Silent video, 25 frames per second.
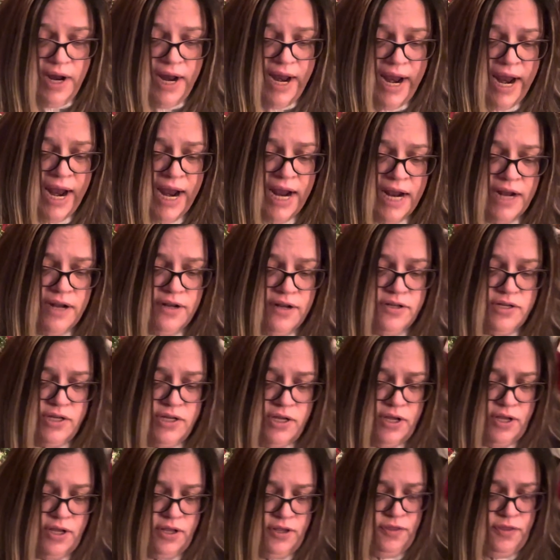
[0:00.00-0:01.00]
And
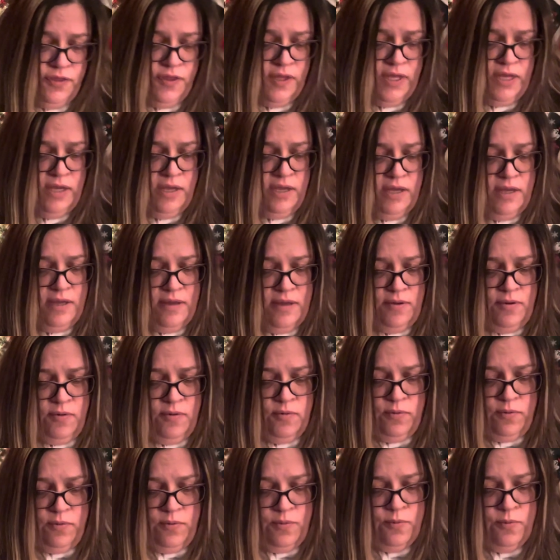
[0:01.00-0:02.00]
the
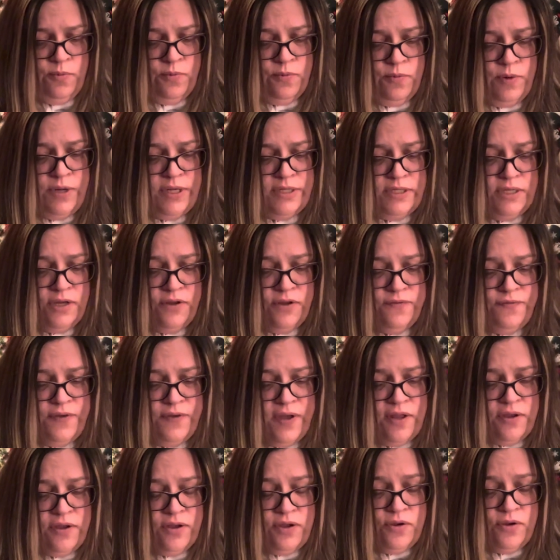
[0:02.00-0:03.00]
retail
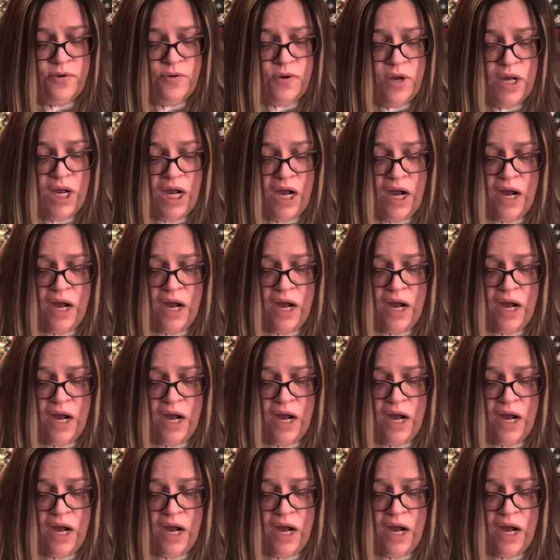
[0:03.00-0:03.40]
value